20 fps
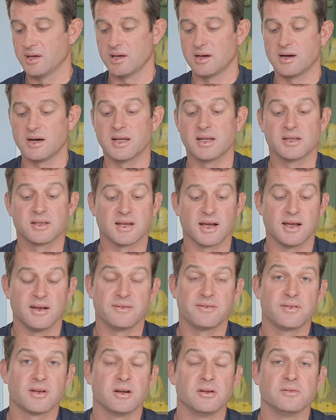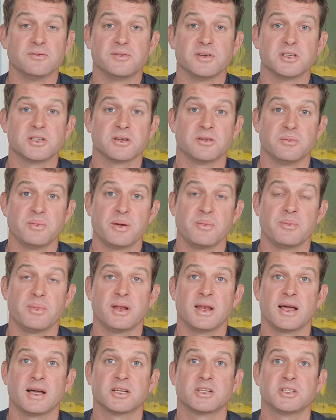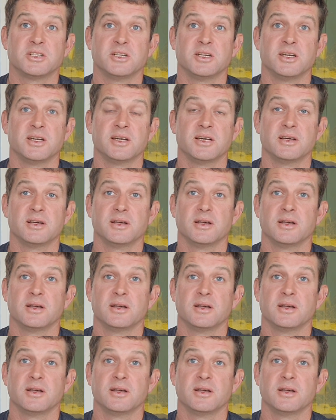I had a day at Floatfish, I remember last year.